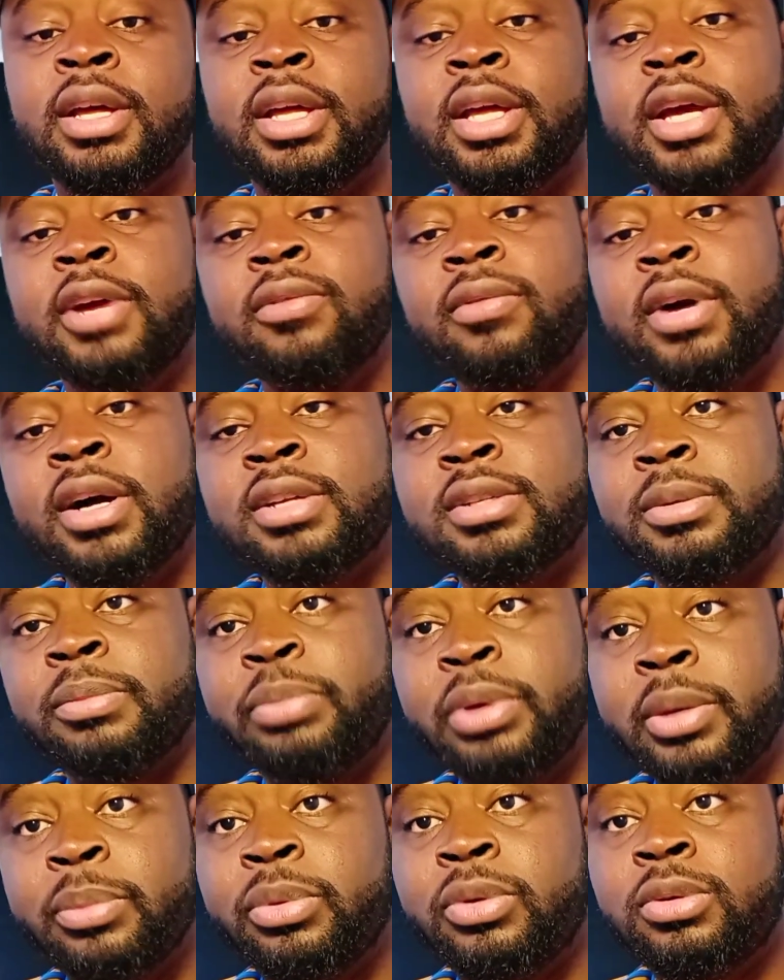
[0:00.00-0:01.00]
Get around some
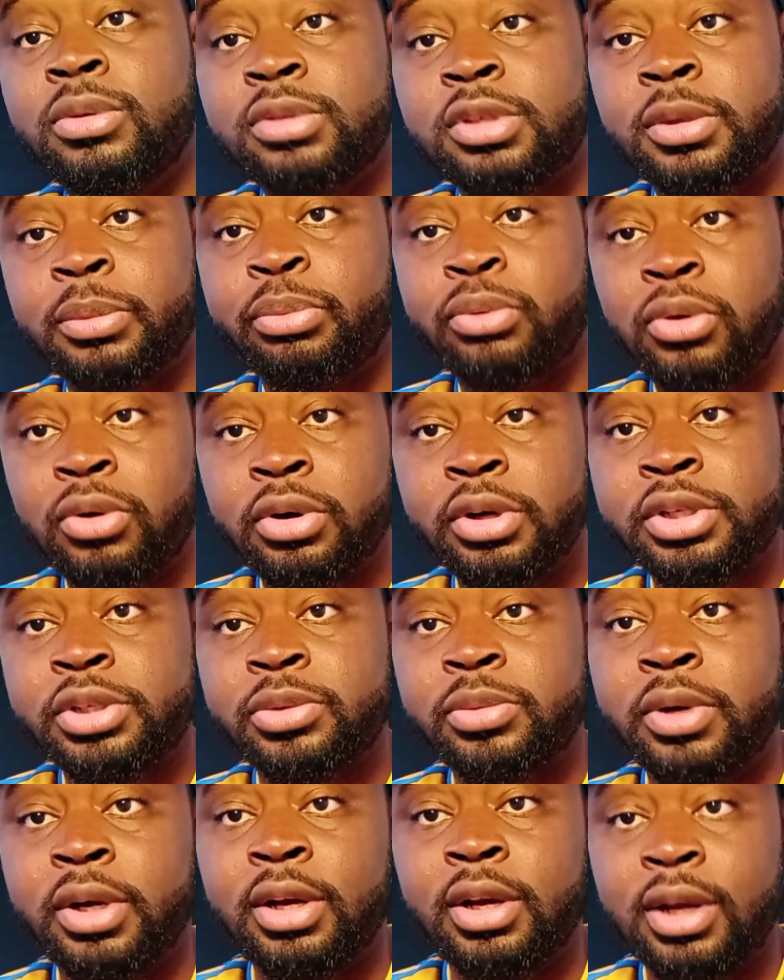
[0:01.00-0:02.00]
people who support
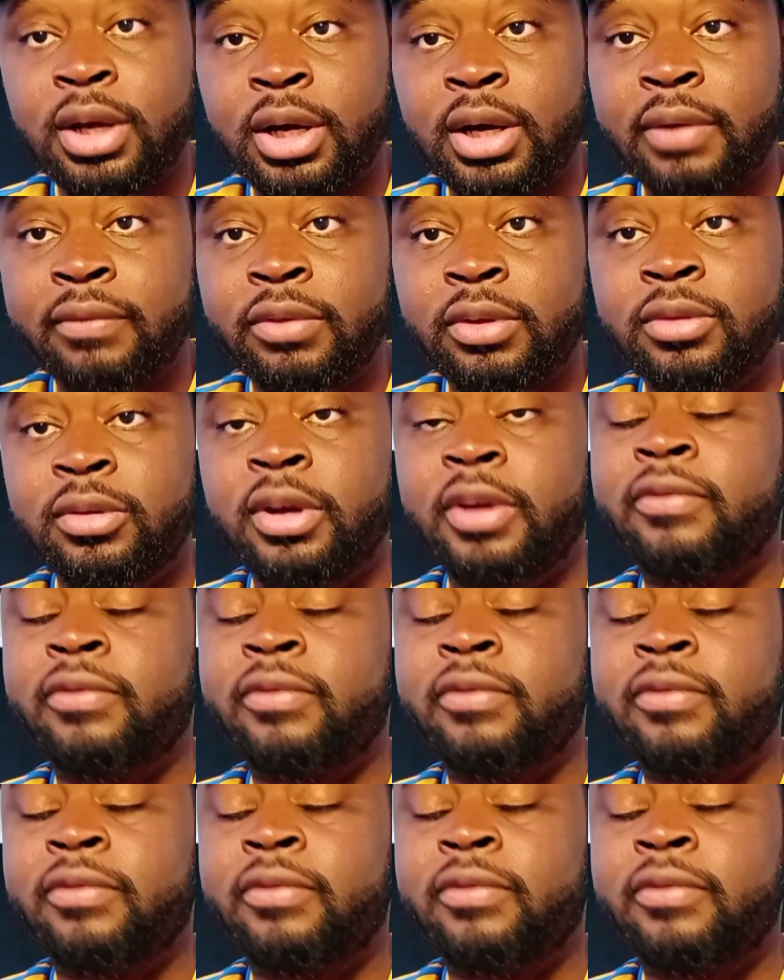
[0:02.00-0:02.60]
you and love you.